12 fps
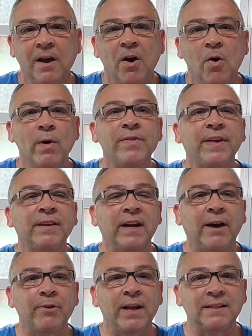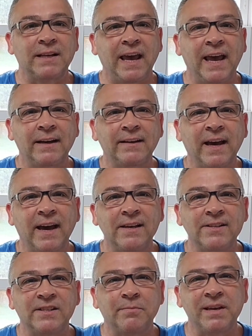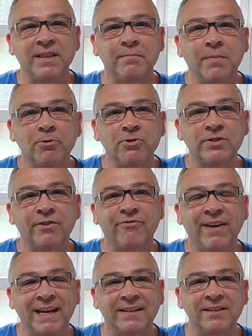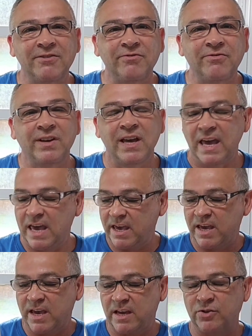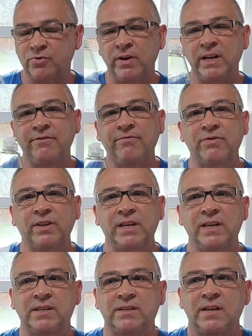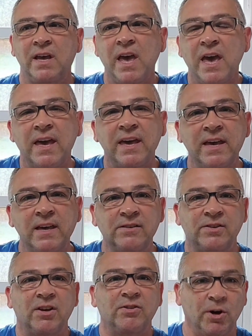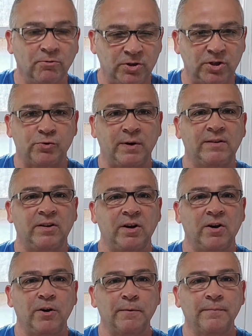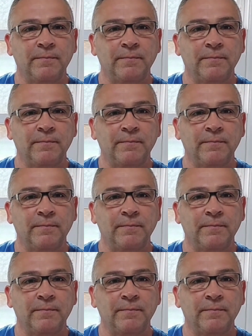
One thing that I would like to add, guys, to be the most effective in treating fleas is don't just treat the dog.